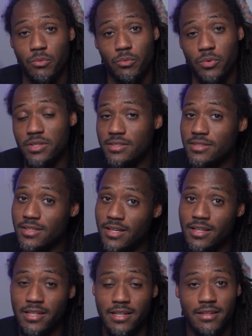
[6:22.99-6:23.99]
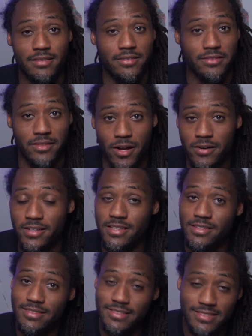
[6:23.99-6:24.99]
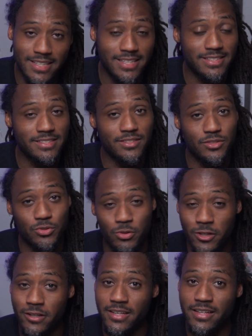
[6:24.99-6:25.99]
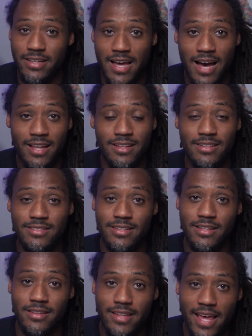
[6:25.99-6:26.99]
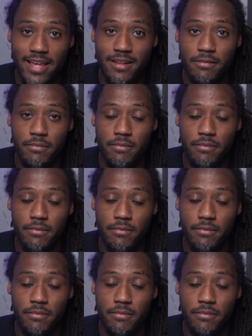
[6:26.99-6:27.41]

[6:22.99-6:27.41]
We still at $36 trillion in debt.